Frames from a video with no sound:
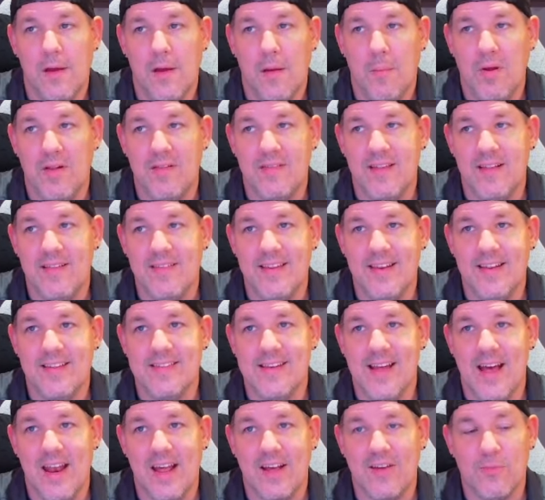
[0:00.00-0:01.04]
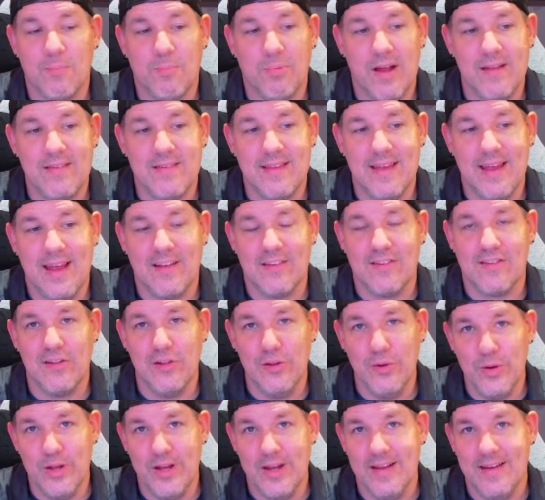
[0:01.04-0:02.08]
But since it is not expressly
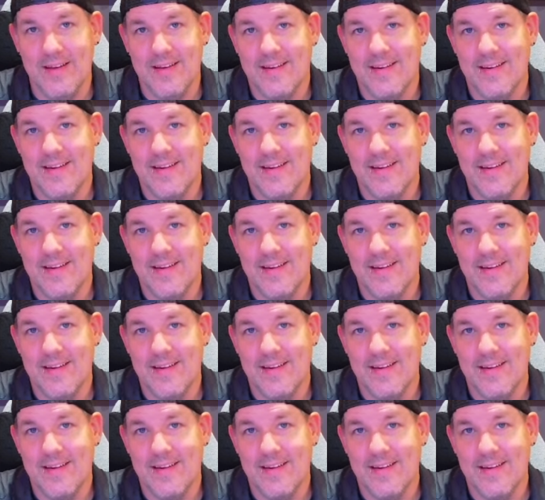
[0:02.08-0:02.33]
excluded,